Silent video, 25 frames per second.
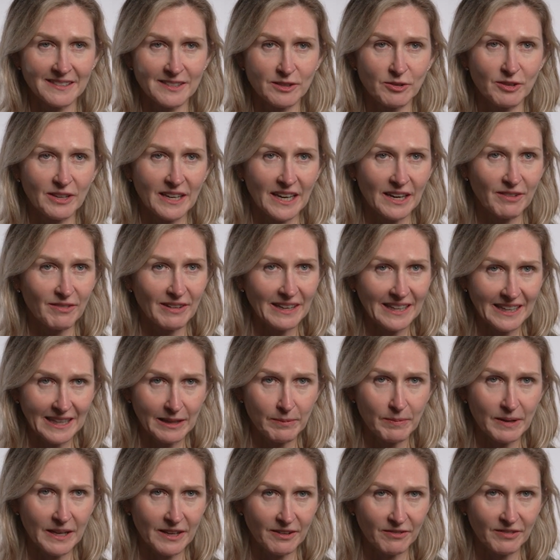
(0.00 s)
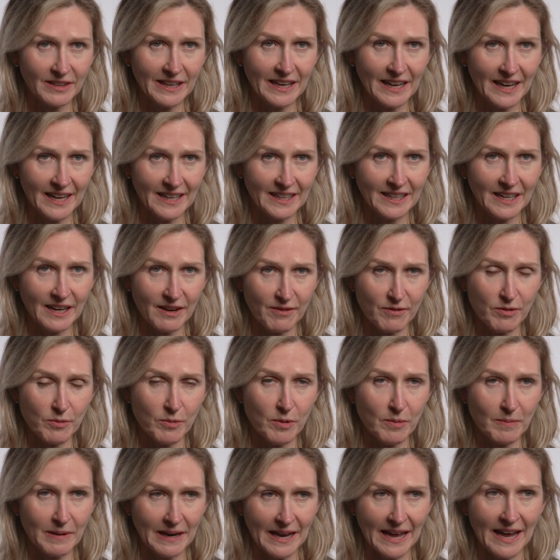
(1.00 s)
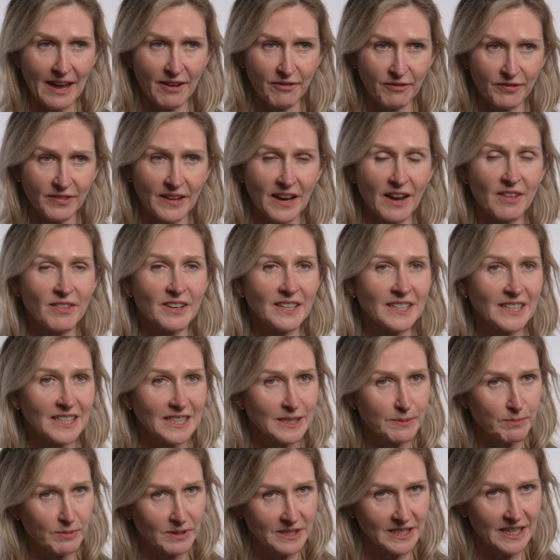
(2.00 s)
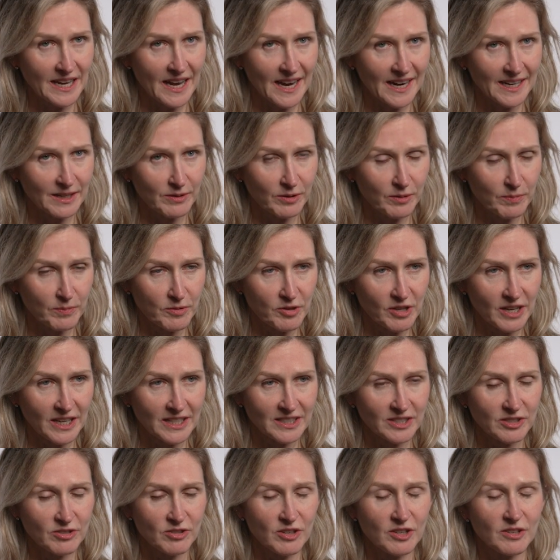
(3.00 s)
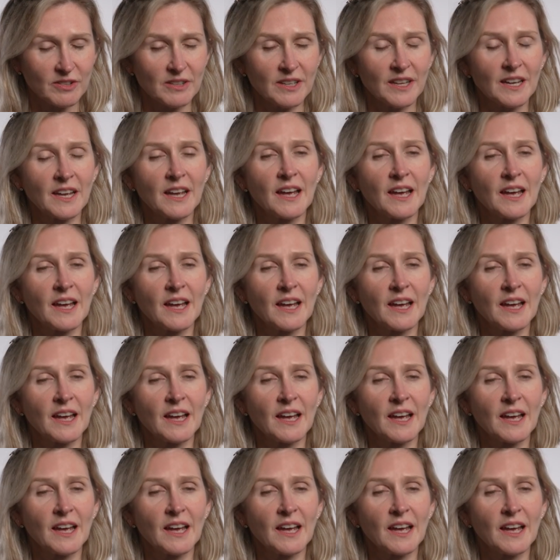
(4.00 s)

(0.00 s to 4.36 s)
So you kind of have a little bit of the lining of the womb left there that you need to protect with progesterone.